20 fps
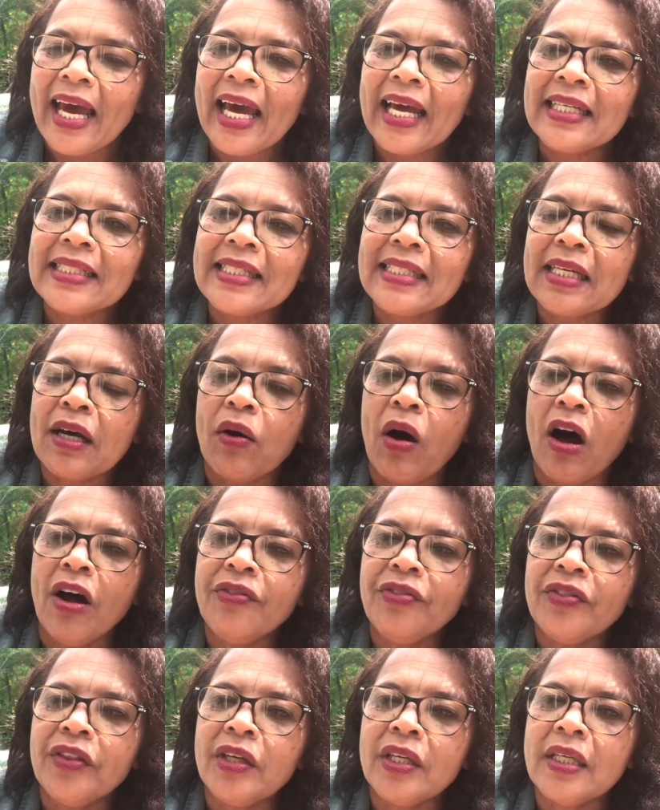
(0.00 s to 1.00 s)
And so
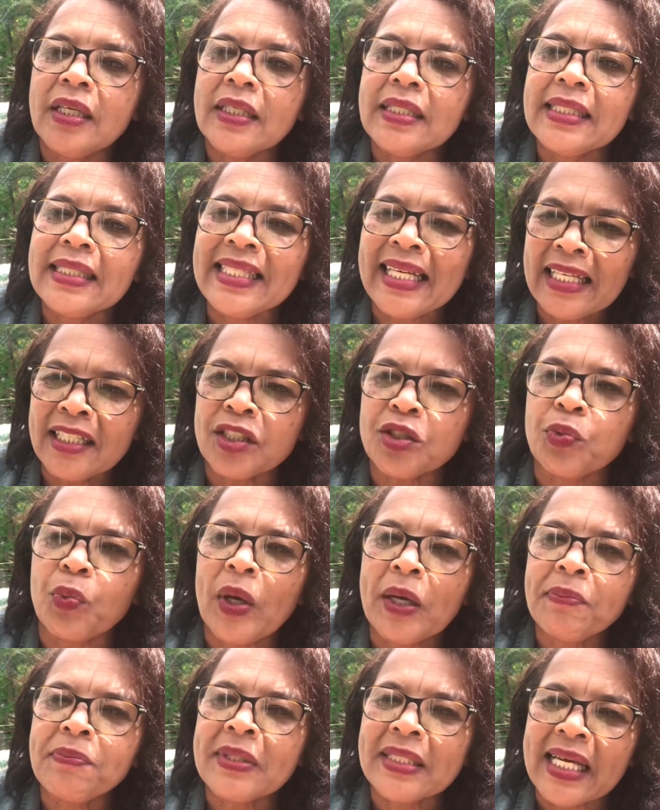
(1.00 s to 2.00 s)
on the SAIS
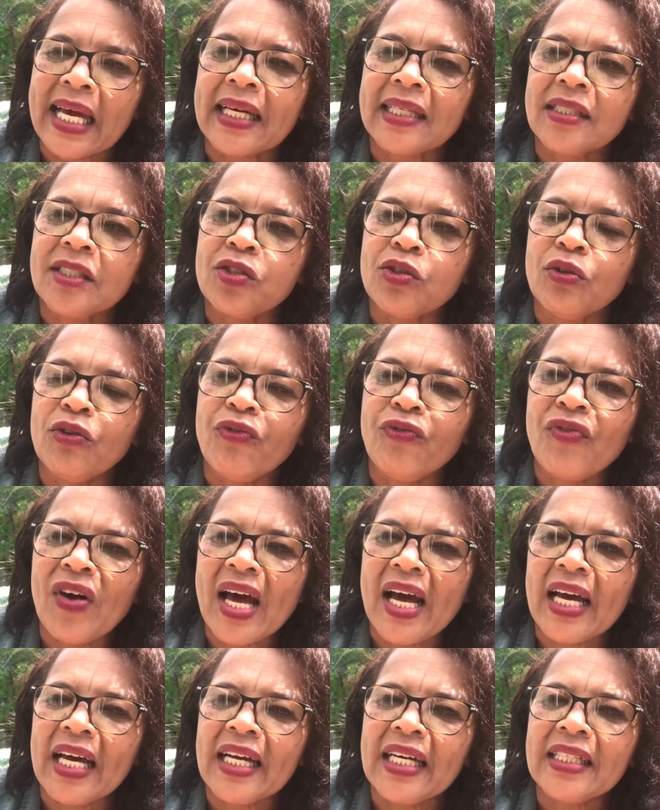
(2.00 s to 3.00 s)
website, you'll
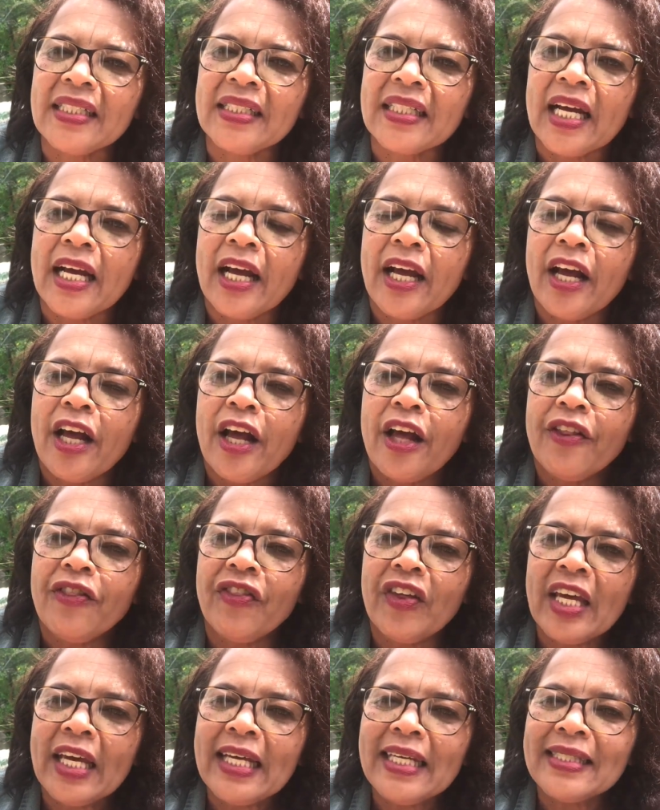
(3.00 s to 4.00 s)
find
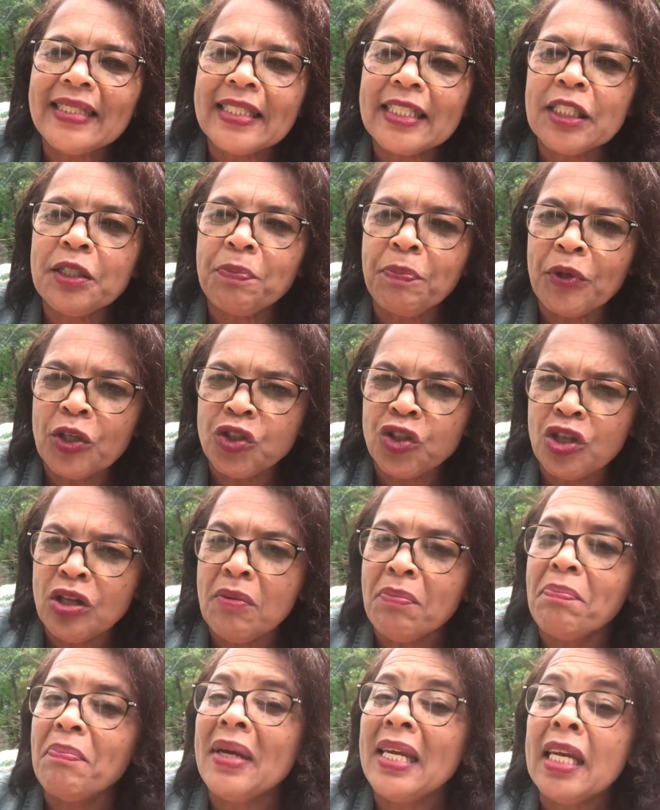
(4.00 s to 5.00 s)
there is a
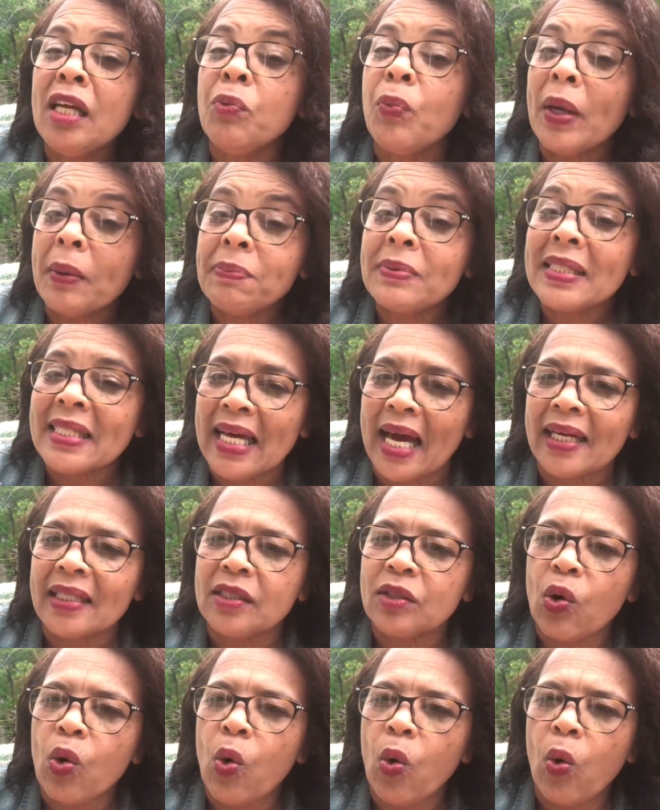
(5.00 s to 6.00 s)
special mini
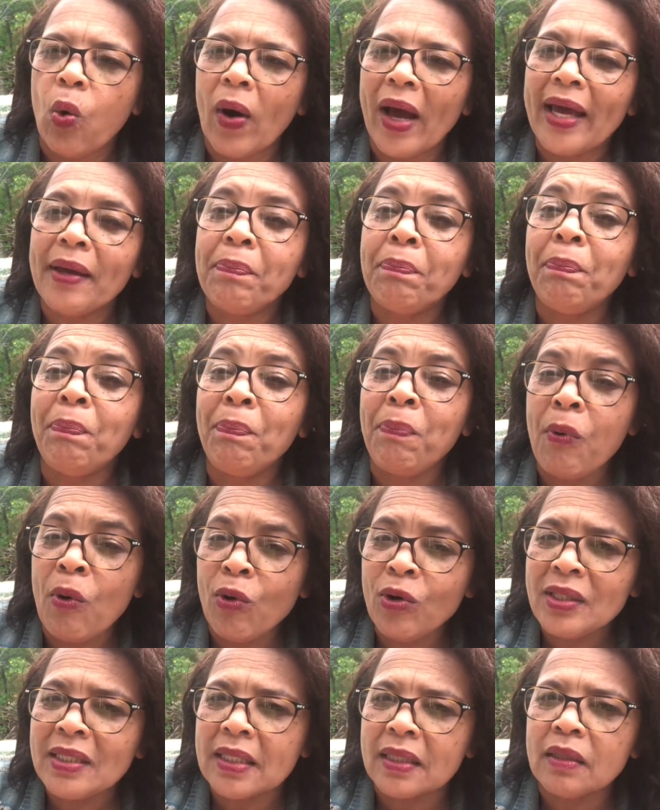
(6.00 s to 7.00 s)
website or a
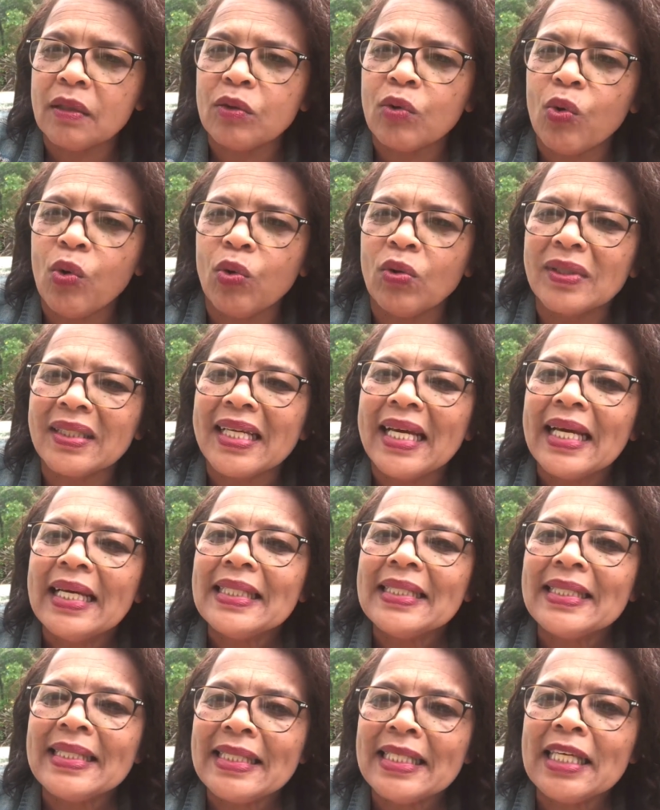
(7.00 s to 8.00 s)
portal called
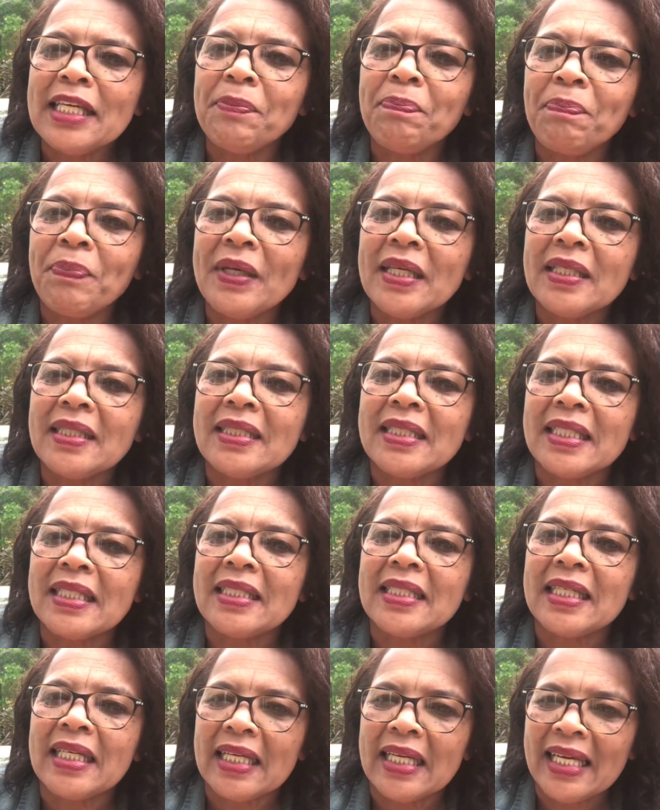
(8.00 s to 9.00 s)

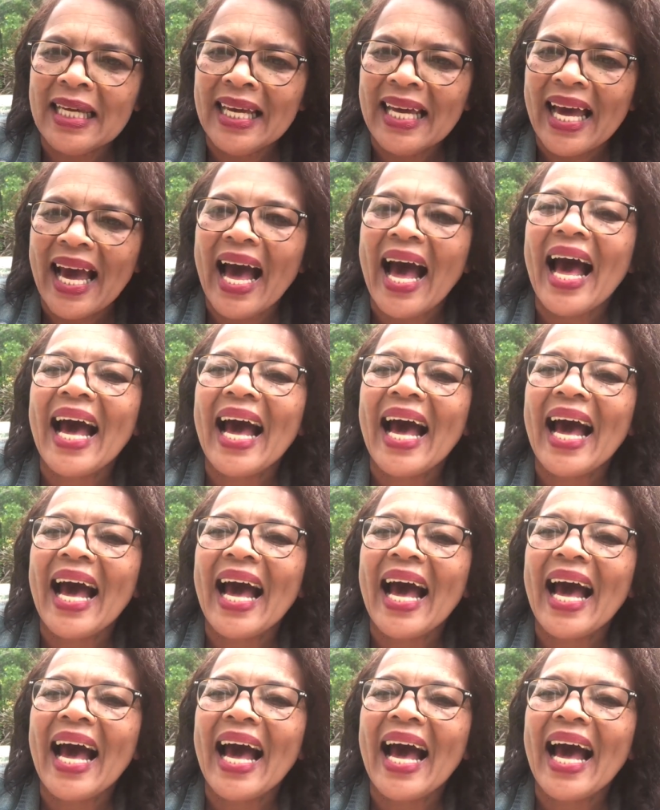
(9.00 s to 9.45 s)
CPTD-IS.